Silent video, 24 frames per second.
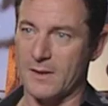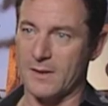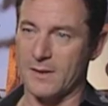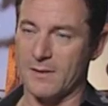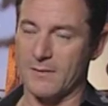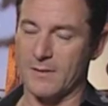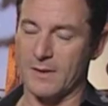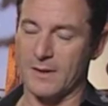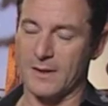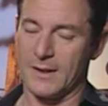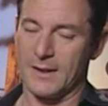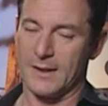And I
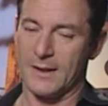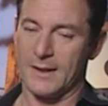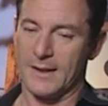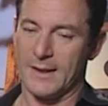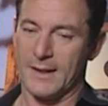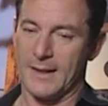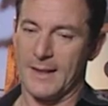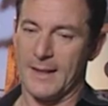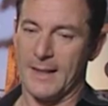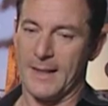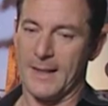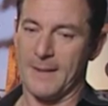mean,
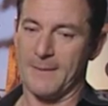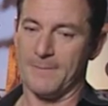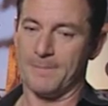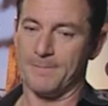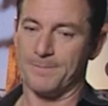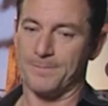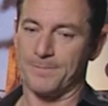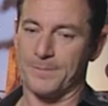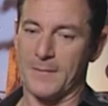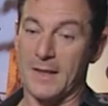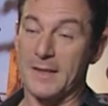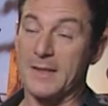um,
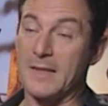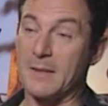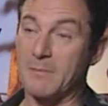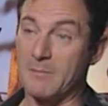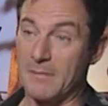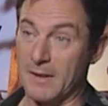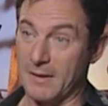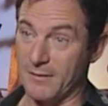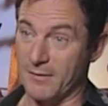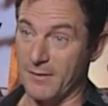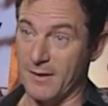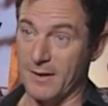I didn't
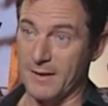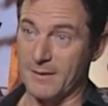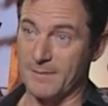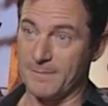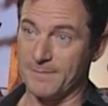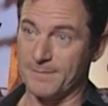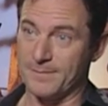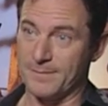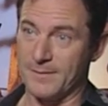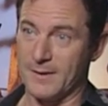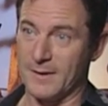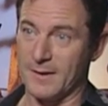meet Fred
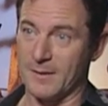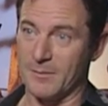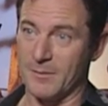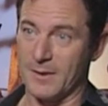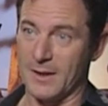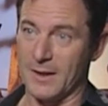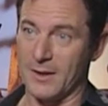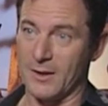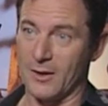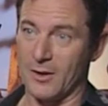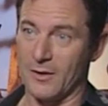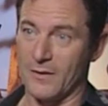uh,
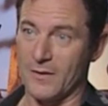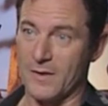Molina on